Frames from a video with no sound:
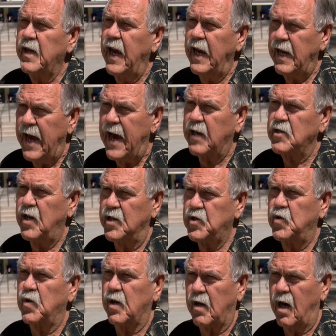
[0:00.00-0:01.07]
gained access
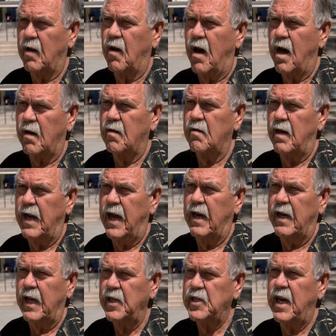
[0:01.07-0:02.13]
to the gun locker and had
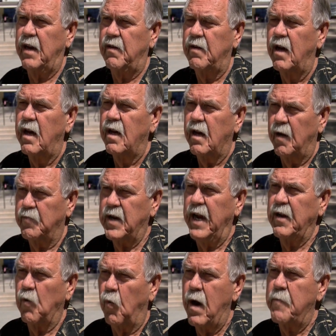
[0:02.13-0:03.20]
each had
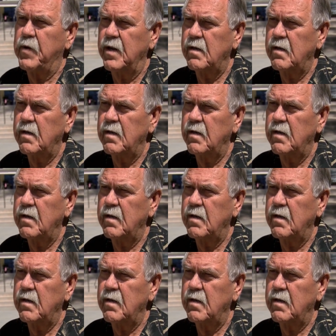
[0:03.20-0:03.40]
obtained a weapon